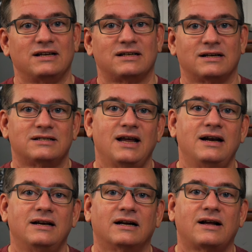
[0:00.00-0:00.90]
has
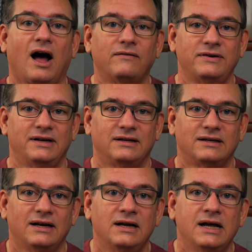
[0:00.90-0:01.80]
extended a
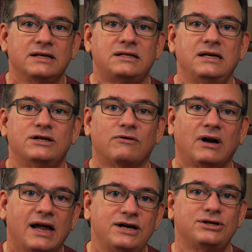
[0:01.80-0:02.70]
covenant and seeks
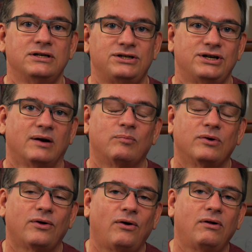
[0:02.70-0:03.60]
relationship
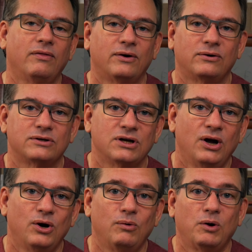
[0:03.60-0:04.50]
with all those
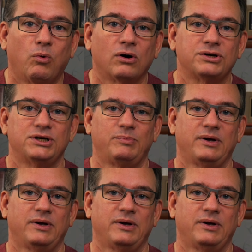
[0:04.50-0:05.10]
who would worship